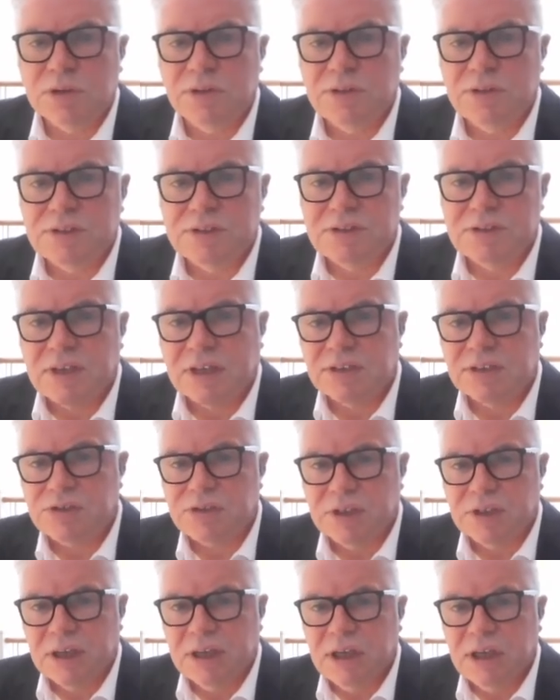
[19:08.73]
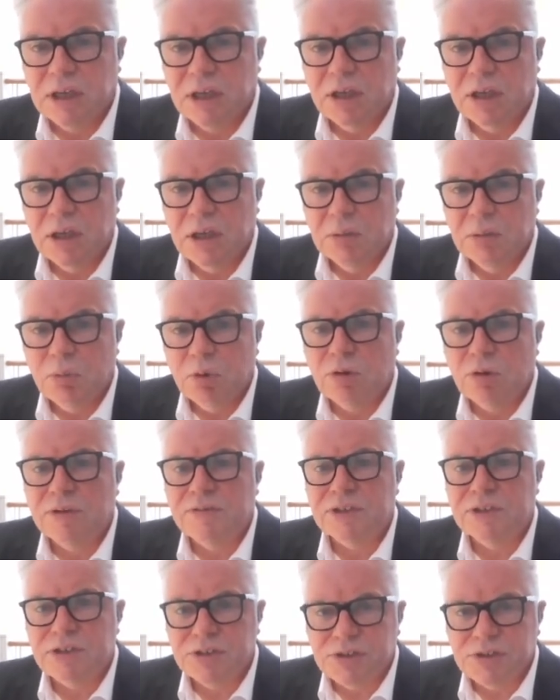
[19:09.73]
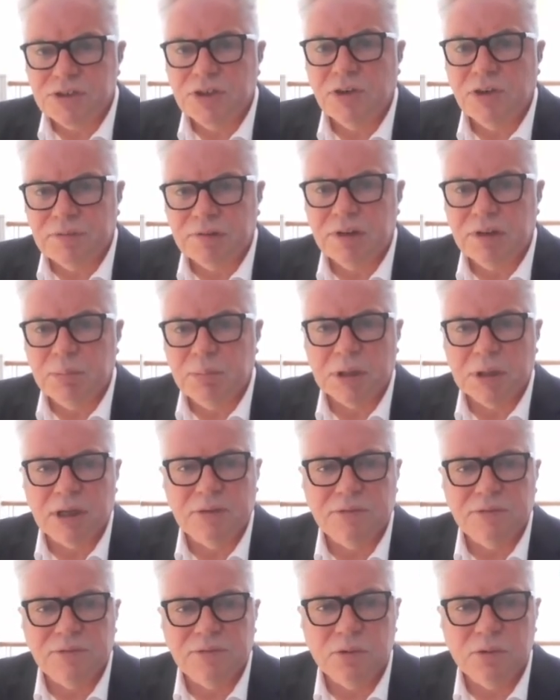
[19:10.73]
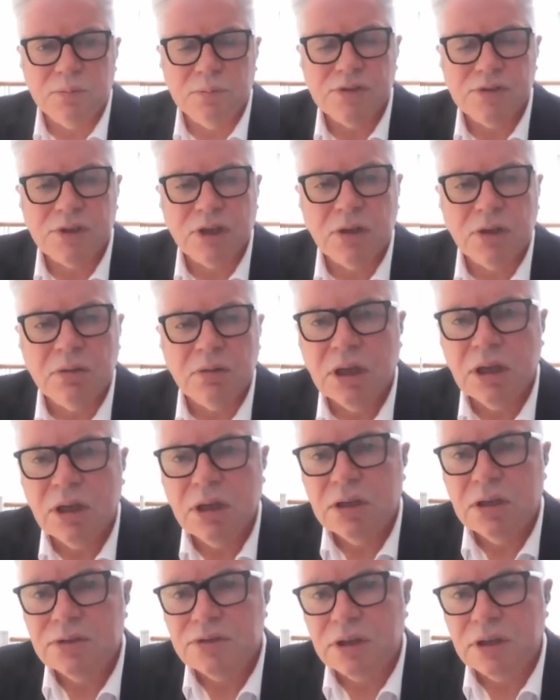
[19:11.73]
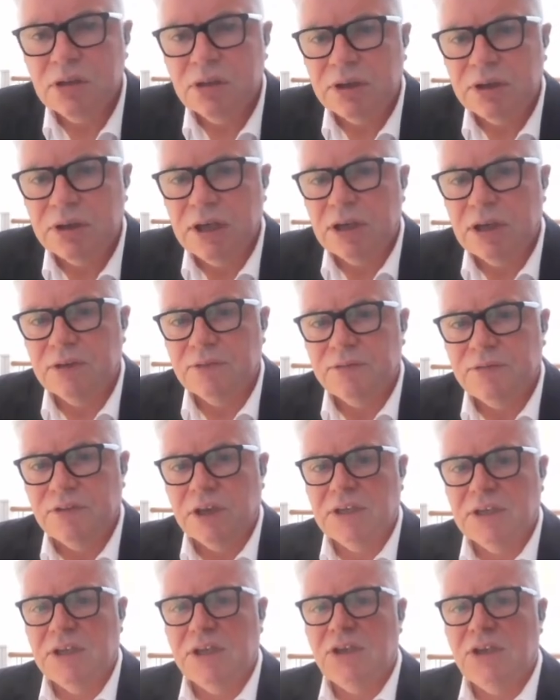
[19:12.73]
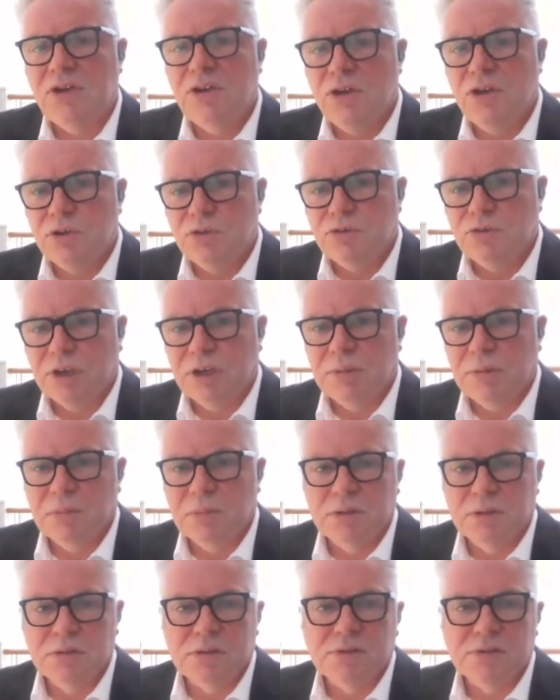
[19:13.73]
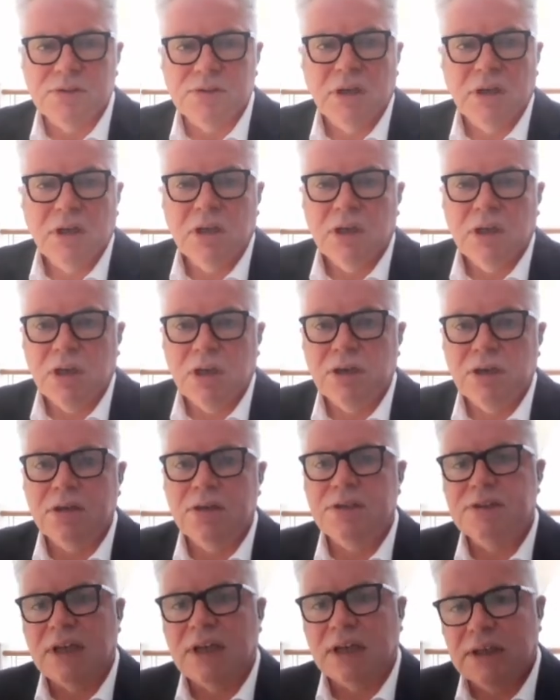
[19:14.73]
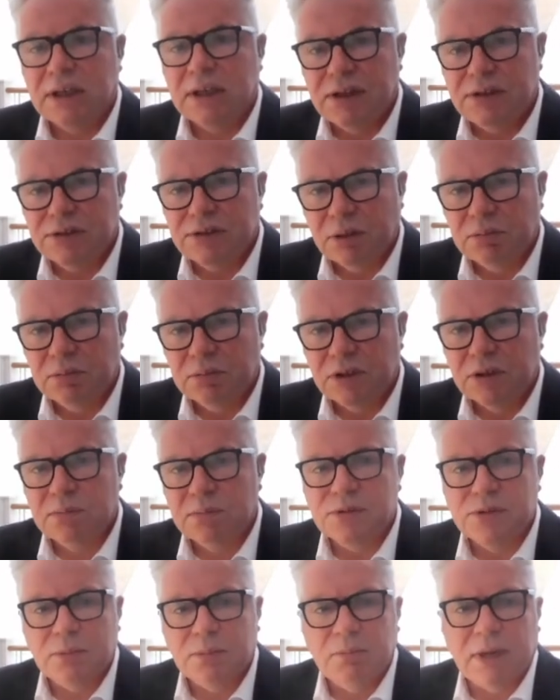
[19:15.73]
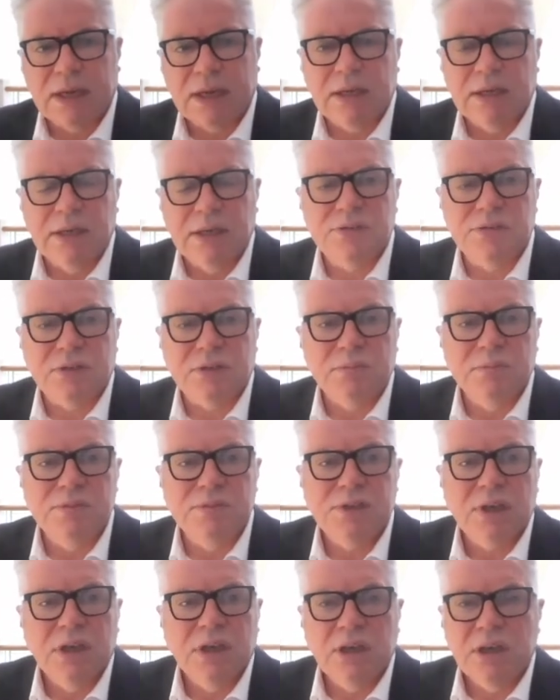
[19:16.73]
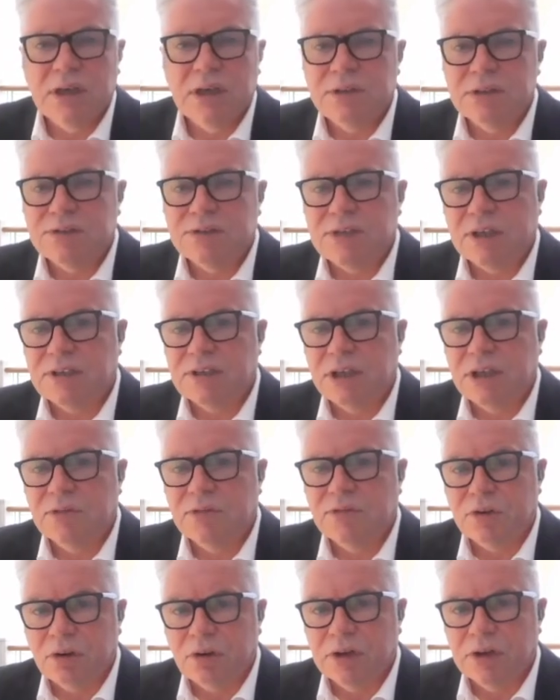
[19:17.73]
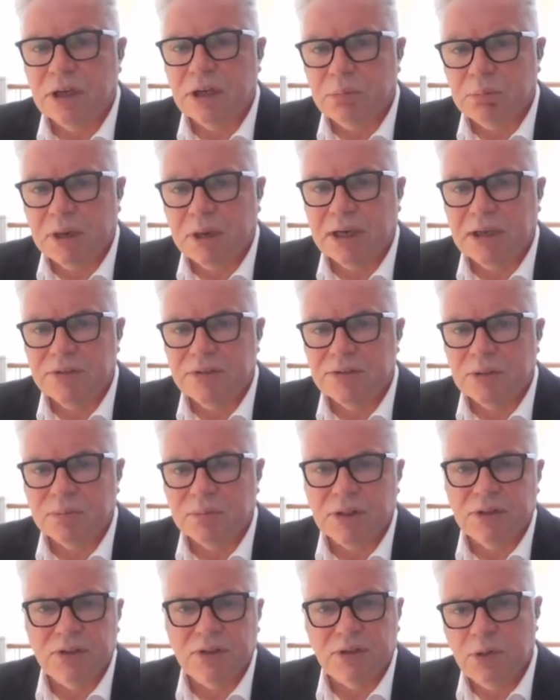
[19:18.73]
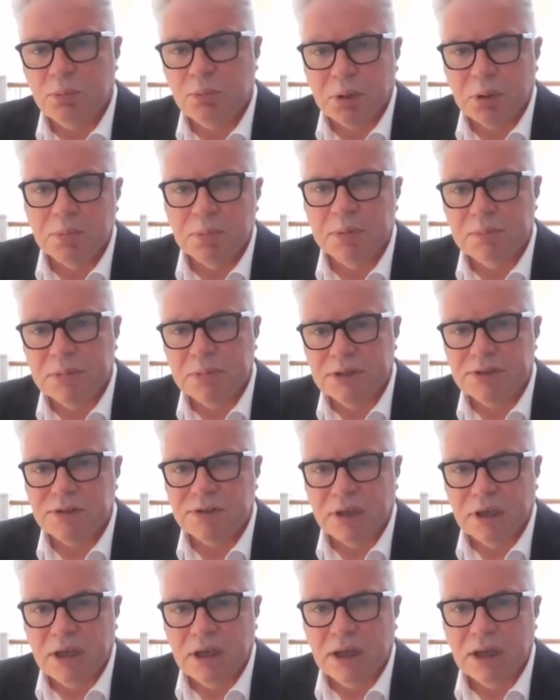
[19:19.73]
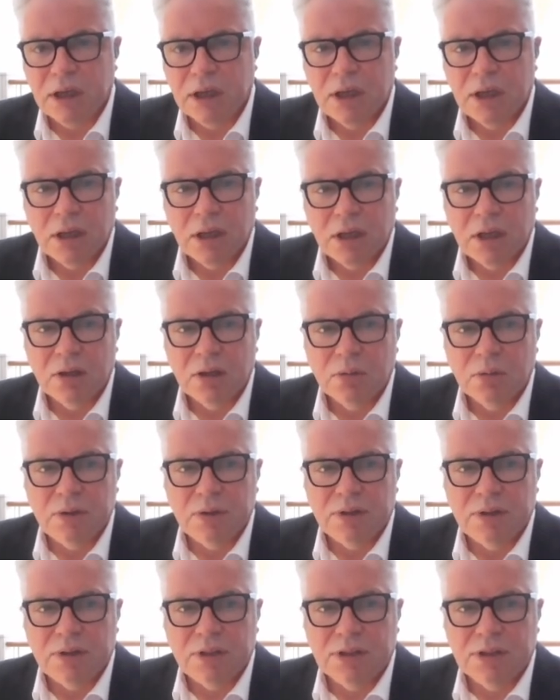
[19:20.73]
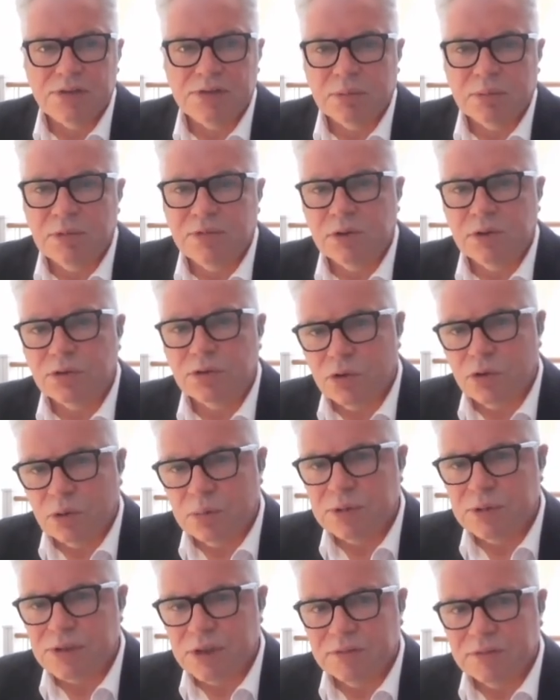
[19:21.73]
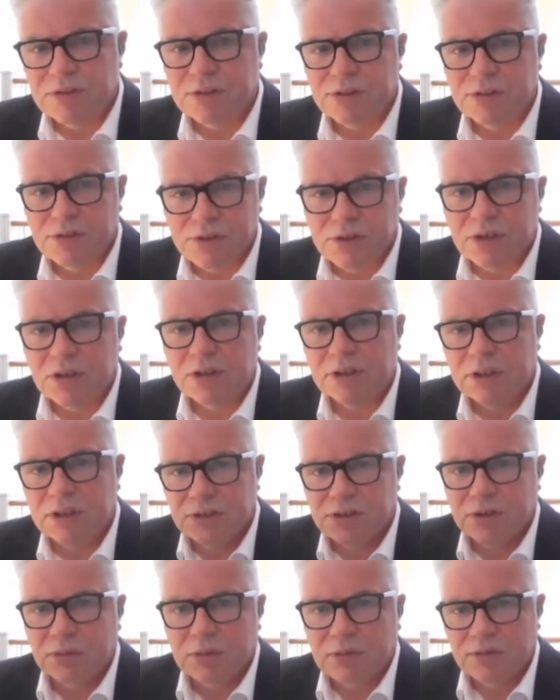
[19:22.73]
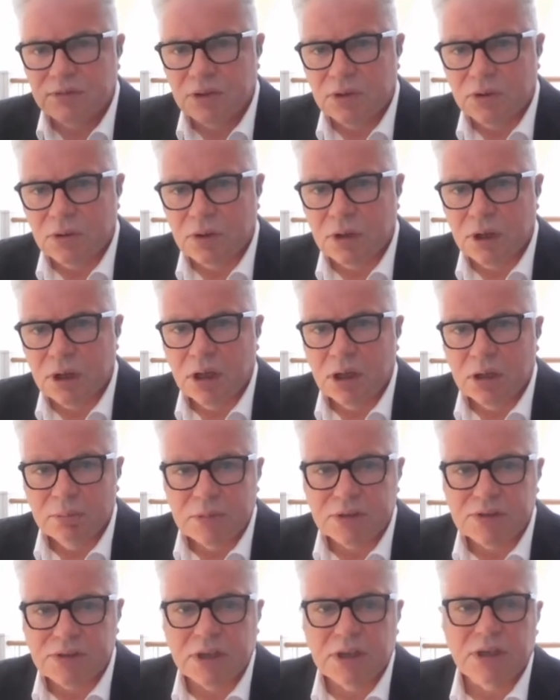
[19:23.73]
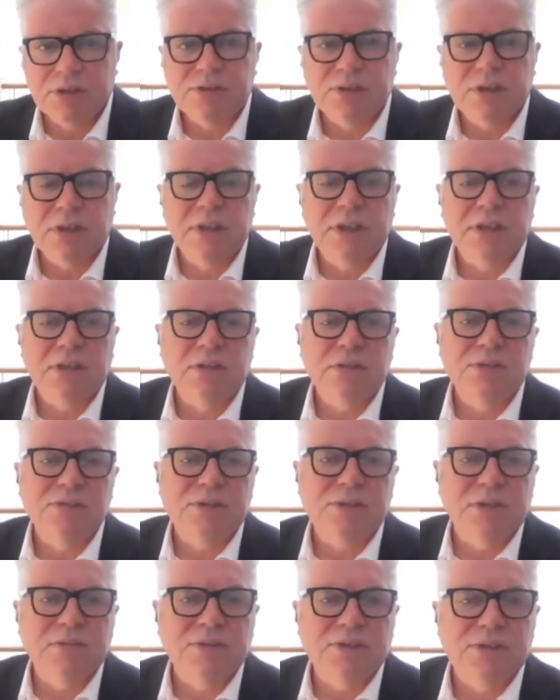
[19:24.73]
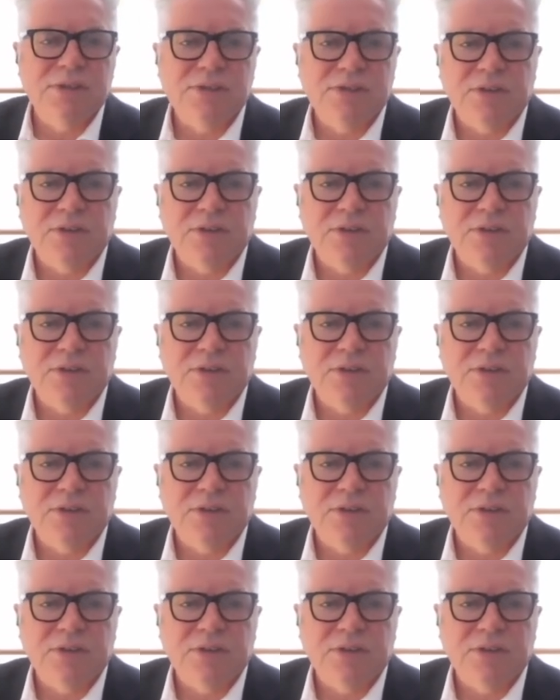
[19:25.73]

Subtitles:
And this is actually more of a discovery platform. So looking at finding new treatments and understanding symptoms and mechanisms in the setting of chronic pain, something that you probably see within some of your trauma services and certainly some of your musculoskeletal services.